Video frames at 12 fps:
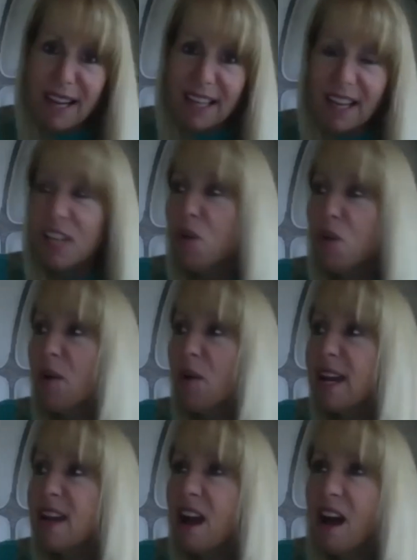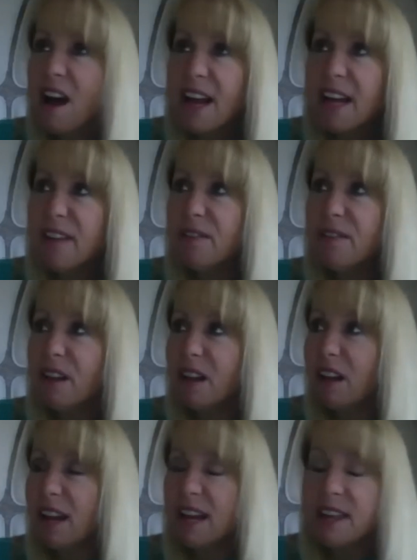You know, and I've, I,
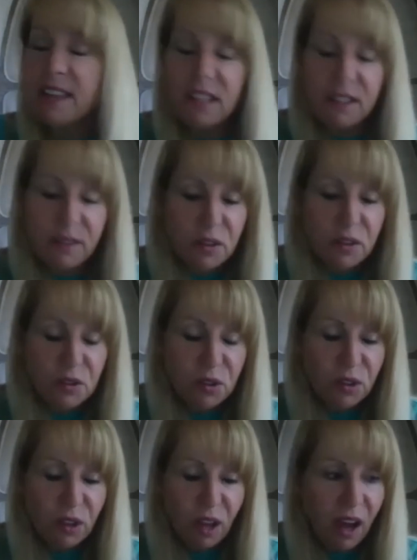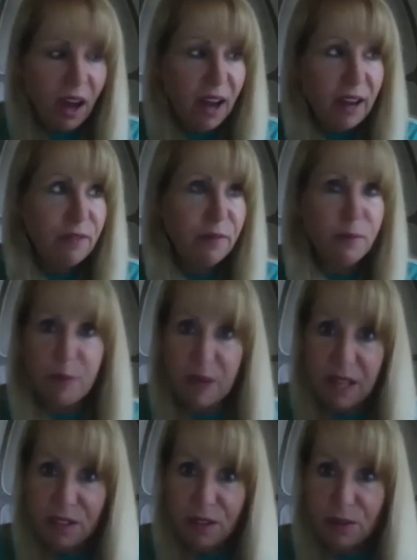I think I've been
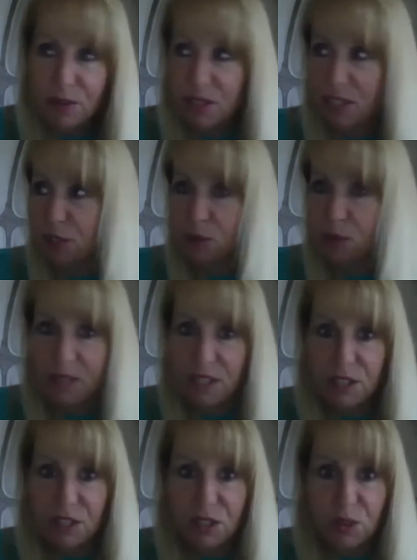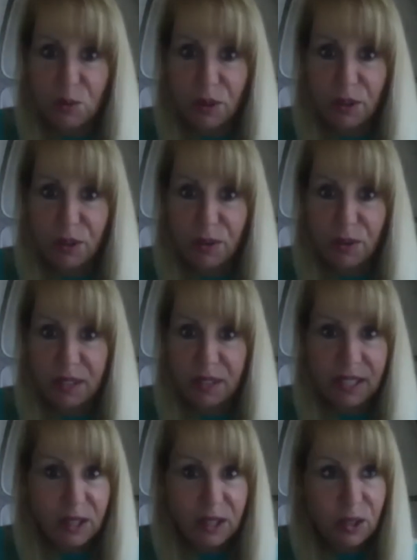in those situations where you're
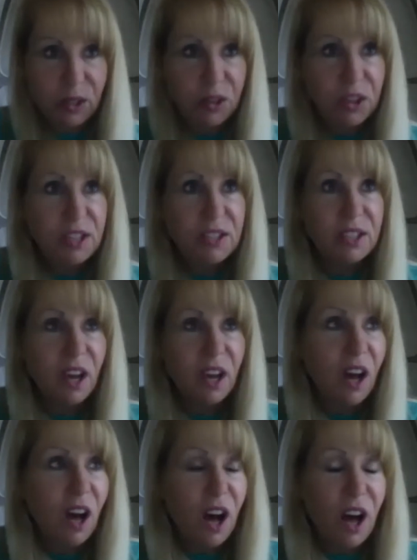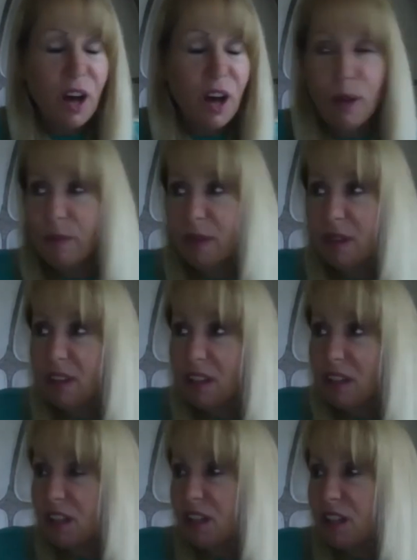thinking this, um,
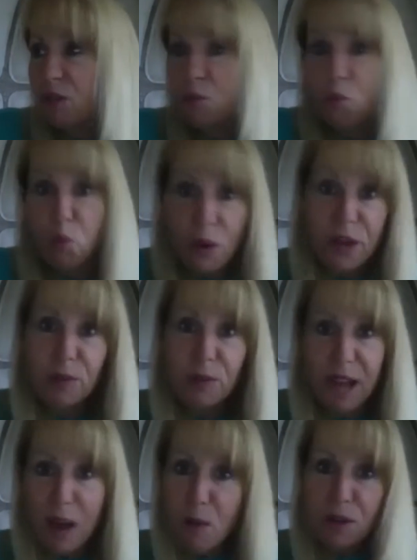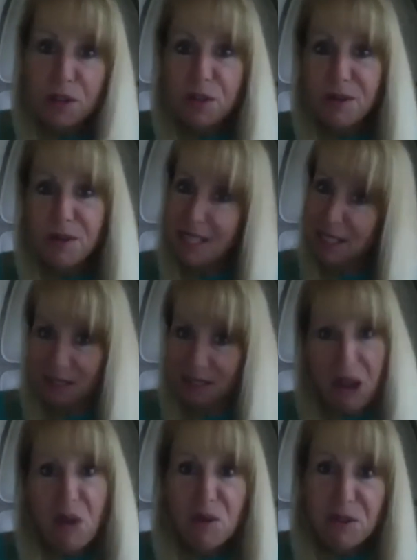we're now we're doing this and
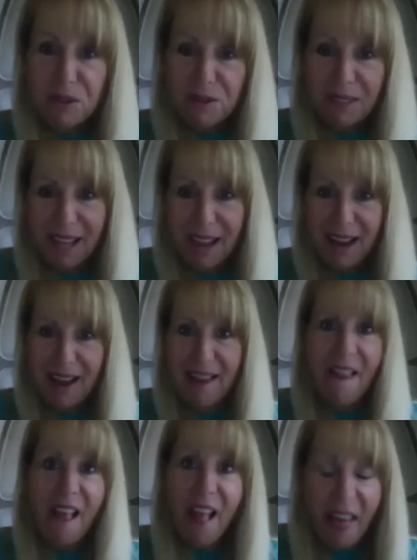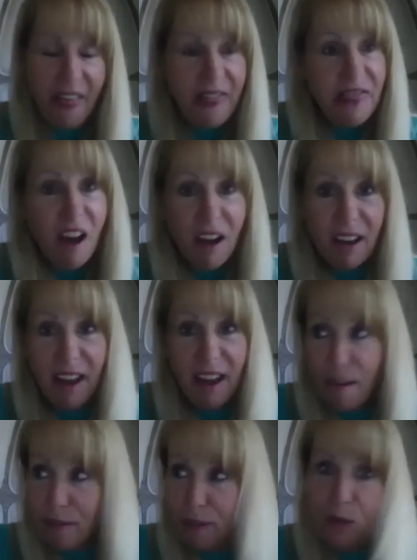now we're doing that. And, and not
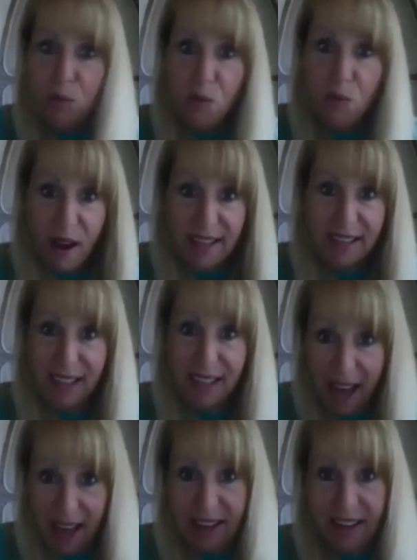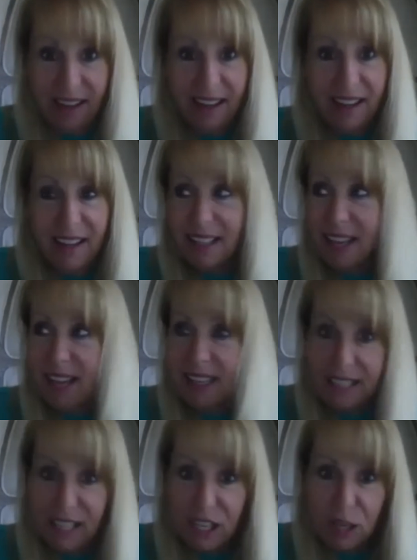everyone can can
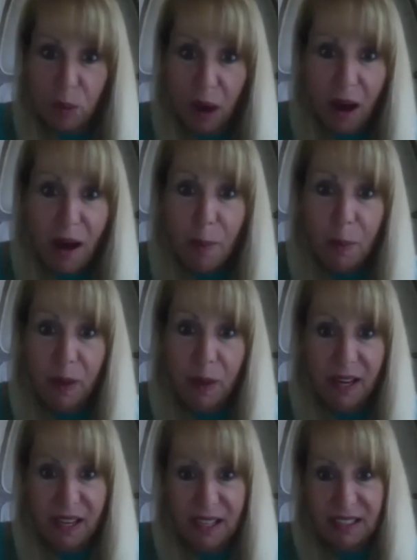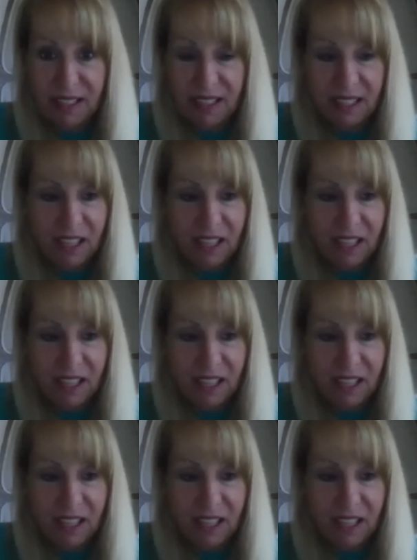keep up and yeah